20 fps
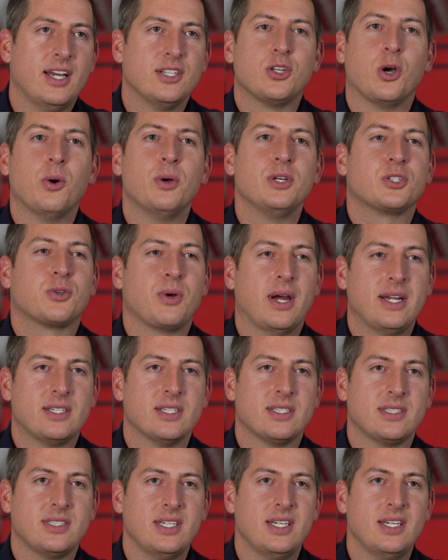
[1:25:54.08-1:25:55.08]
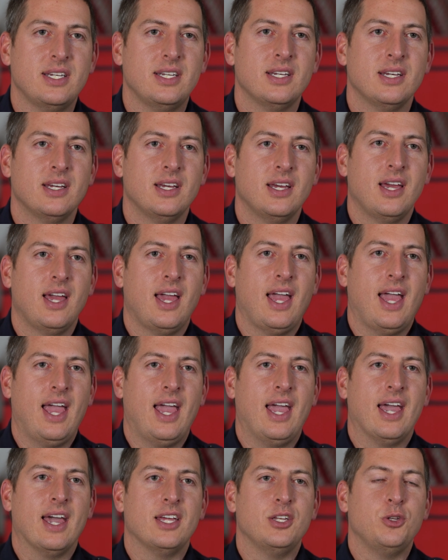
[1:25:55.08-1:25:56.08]
always great to see,
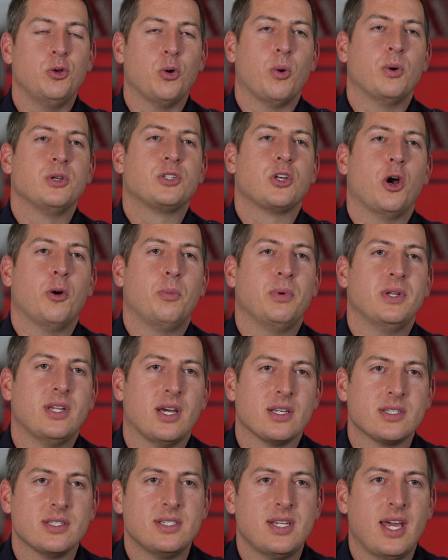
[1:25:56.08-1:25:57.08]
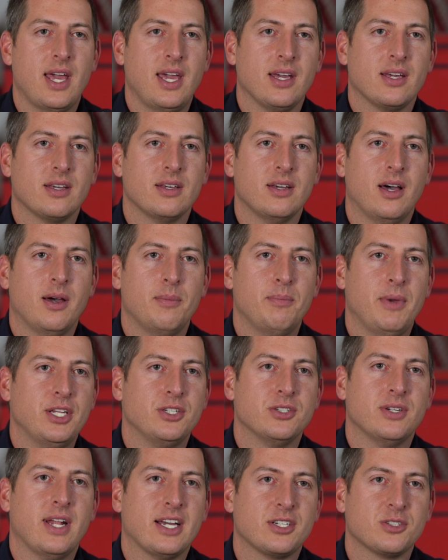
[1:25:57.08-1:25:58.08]
and you always hope it doesn't take a
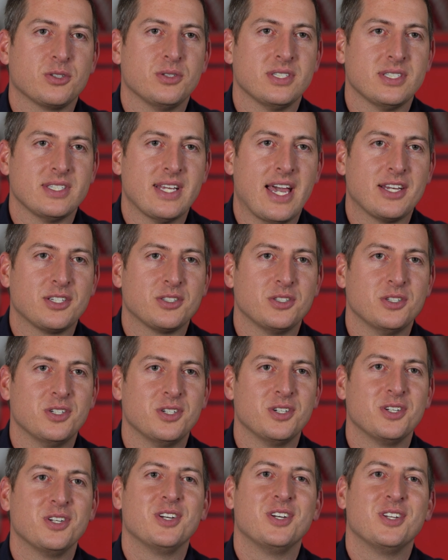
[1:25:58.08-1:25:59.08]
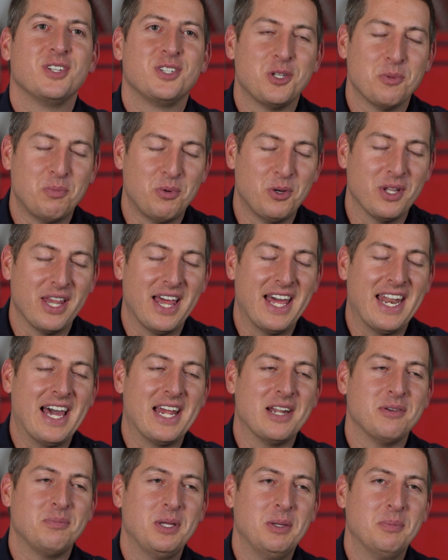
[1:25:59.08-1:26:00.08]
major natural disaster to pull that
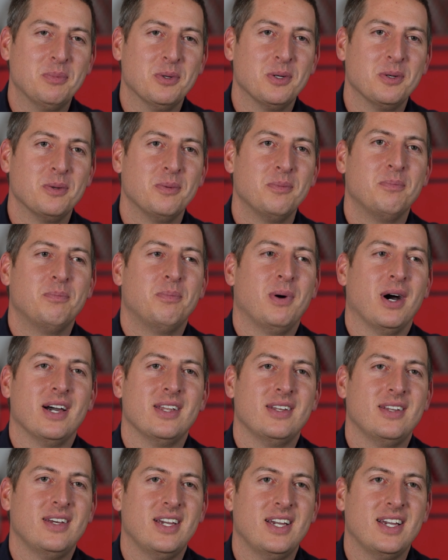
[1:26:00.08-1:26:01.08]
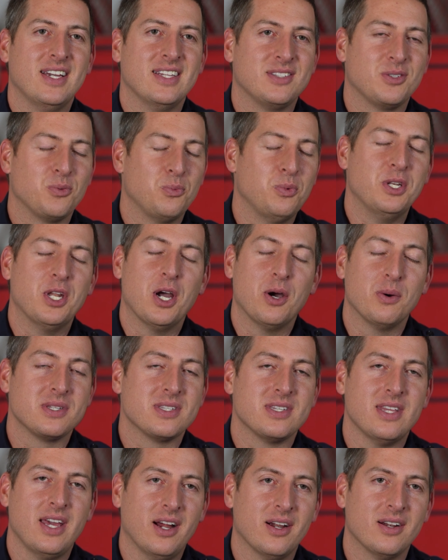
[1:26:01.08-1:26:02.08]
out of people, but we know it's
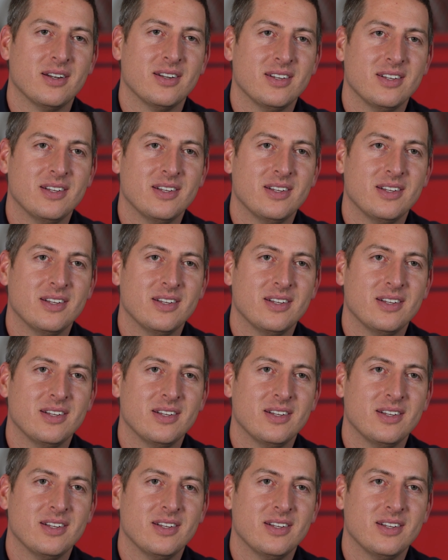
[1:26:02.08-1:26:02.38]
there.